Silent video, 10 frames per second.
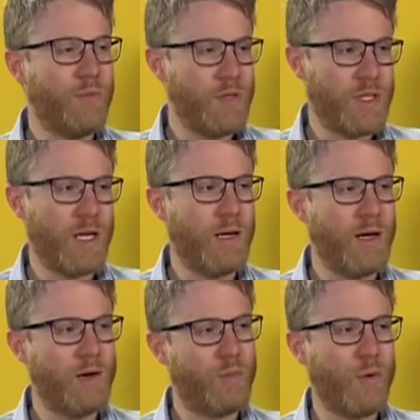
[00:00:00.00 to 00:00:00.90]
particularly
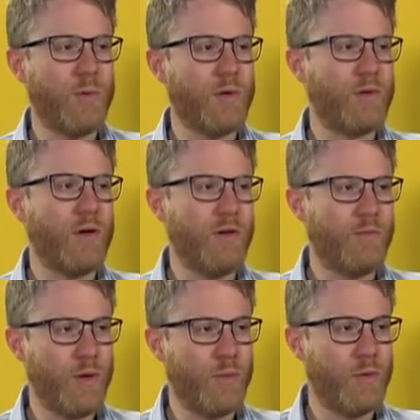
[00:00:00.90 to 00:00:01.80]
unemployment
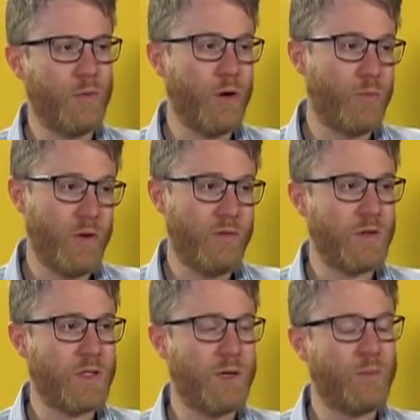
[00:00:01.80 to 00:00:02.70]
of people who were
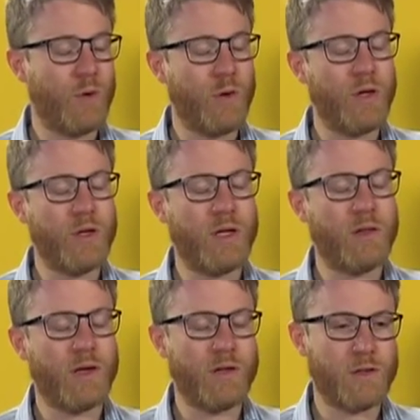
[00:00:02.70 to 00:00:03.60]
previously employed in
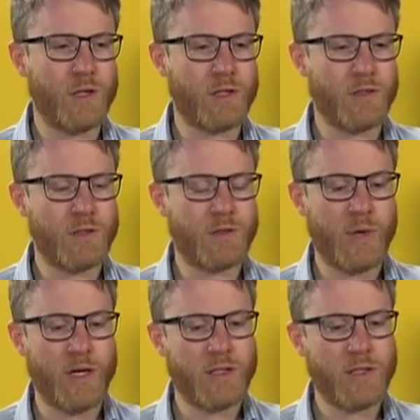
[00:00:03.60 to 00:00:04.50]
the construction
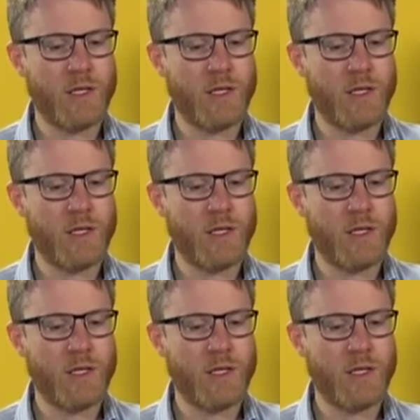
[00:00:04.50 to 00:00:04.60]
space.